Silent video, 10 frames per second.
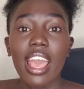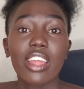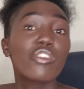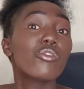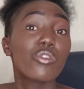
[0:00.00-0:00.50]

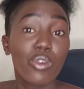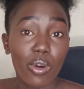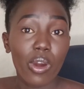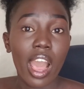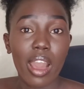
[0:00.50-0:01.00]
and you
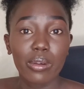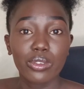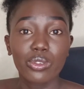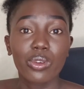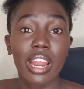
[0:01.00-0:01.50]
know how
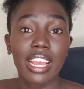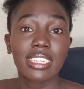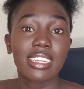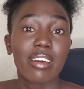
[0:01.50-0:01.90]
to write